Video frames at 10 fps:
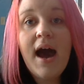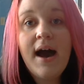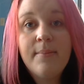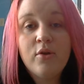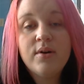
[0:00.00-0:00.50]

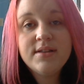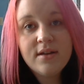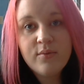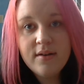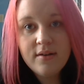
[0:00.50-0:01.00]
one
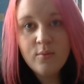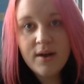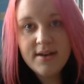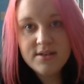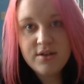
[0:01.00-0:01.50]
that we
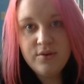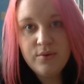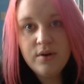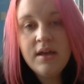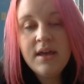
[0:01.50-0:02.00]
went
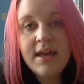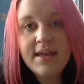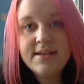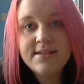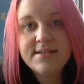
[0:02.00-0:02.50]
to
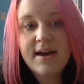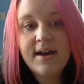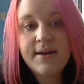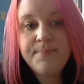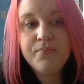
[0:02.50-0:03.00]
is
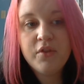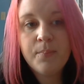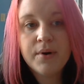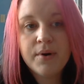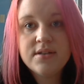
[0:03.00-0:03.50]
the
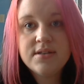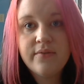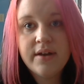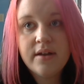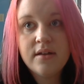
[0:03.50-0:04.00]

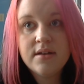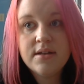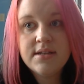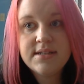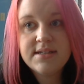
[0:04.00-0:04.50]
Burnsville
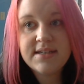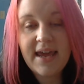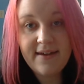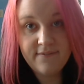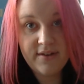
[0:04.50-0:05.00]

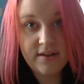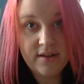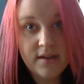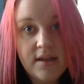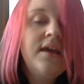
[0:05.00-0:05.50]

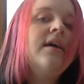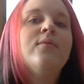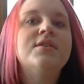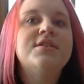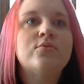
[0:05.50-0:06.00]
Skateville,
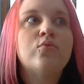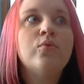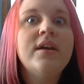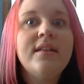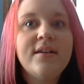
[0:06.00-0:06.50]
which is
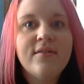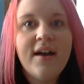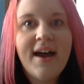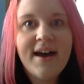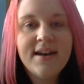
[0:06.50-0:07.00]
really
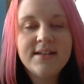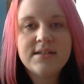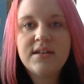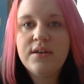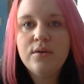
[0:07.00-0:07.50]
rad.
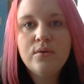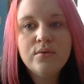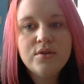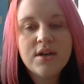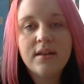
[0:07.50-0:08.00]
It's
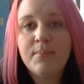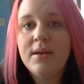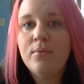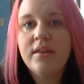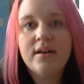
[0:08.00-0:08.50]
huge, and the
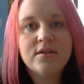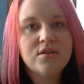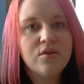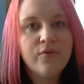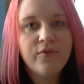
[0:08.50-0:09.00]
people there are
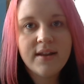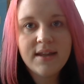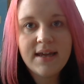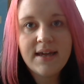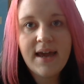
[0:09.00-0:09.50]
so
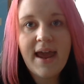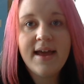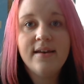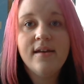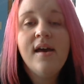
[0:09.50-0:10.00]
friendly.
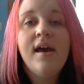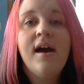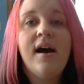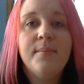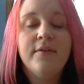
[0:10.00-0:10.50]
And
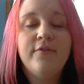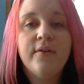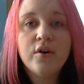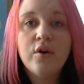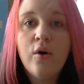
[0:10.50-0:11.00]
if you
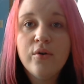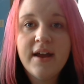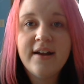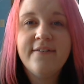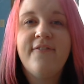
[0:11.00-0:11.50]
ever go
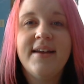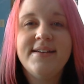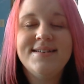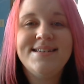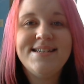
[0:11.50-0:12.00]
there,
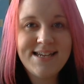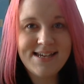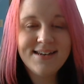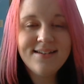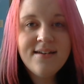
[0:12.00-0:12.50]
find
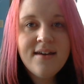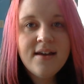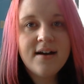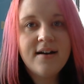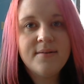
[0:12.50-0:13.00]
Dean.
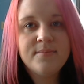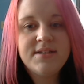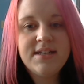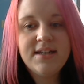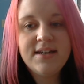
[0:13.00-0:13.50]

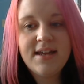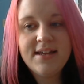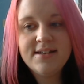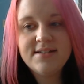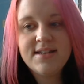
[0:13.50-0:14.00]
Dean
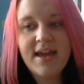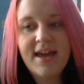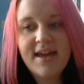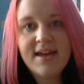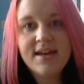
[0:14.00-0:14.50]
is
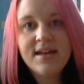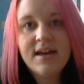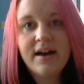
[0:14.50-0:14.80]
a